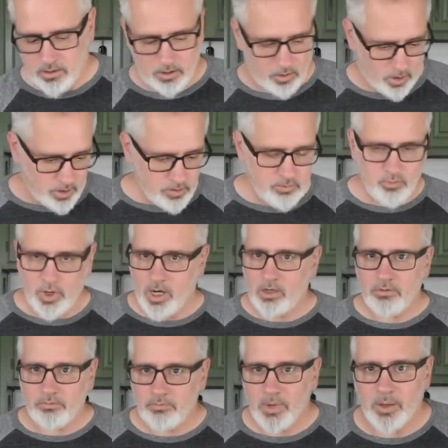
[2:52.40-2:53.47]
Or,
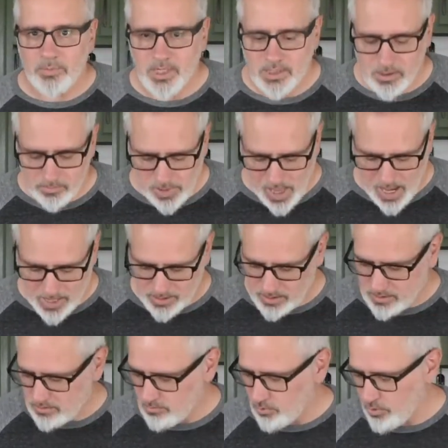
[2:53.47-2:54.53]
well, my mise en
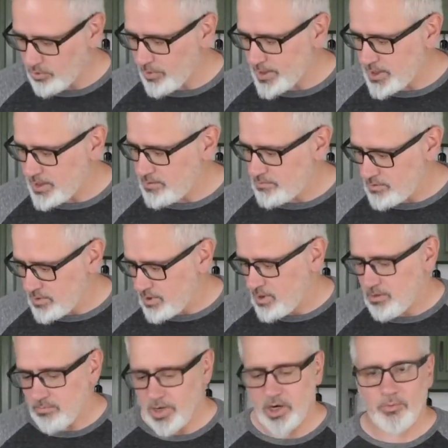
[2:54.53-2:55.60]
place. What do I need?
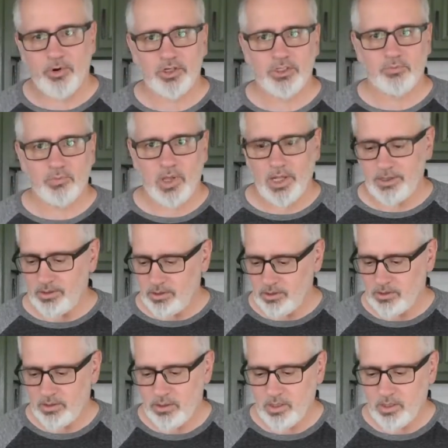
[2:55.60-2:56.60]
My immersion blender.